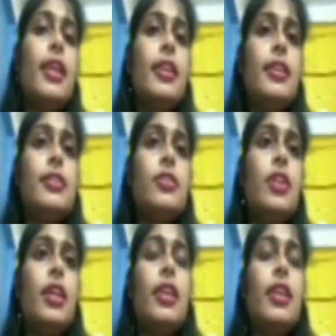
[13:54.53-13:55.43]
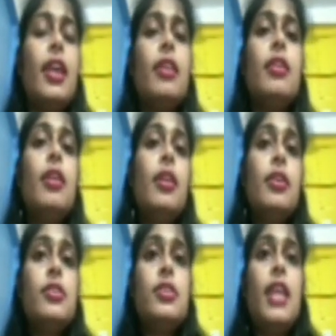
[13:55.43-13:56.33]
then district, then
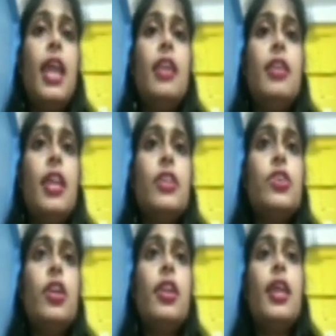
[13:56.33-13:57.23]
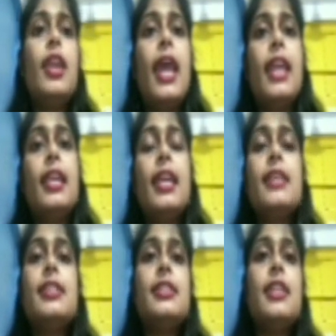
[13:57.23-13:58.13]
state, nation, then at
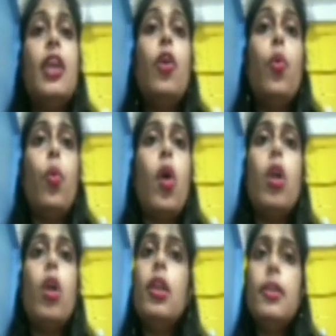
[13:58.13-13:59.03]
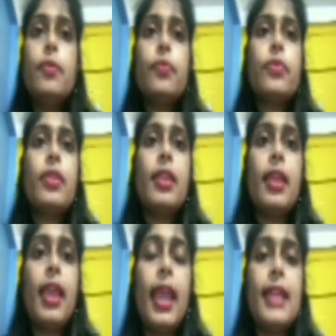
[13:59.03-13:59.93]
last it is a world
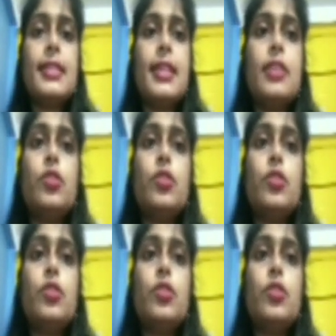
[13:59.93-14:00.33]
asset.